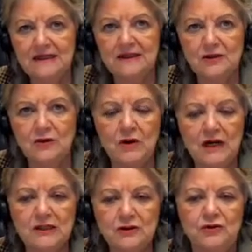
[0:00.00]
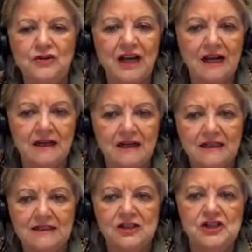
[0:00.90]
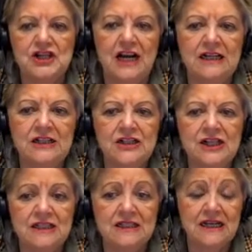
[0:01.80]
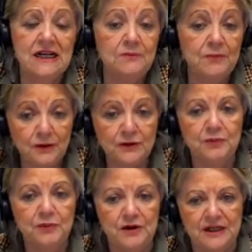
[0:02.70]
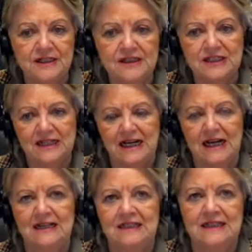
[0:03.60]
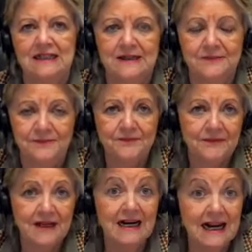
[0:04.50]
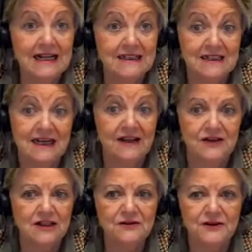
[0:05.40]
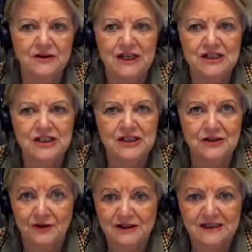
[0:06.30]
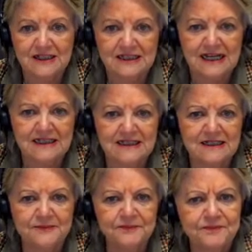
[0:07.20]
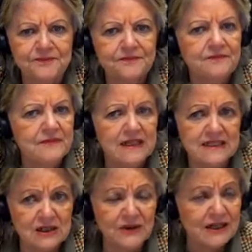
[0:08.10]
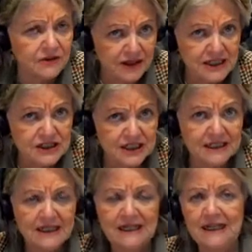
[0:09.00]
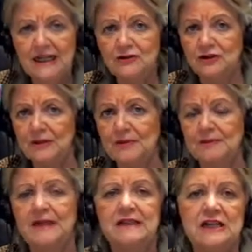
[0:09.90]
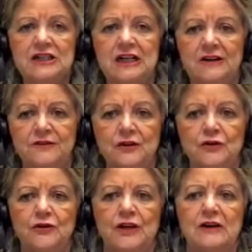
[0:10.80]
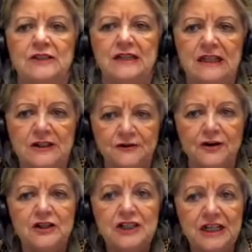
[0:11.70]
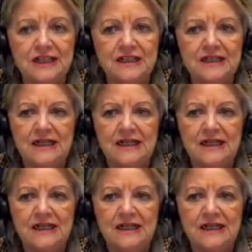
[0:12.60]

the work to tackle the challenges in both periods and lay together the foundations for success. So in relation to the implementation of the 2014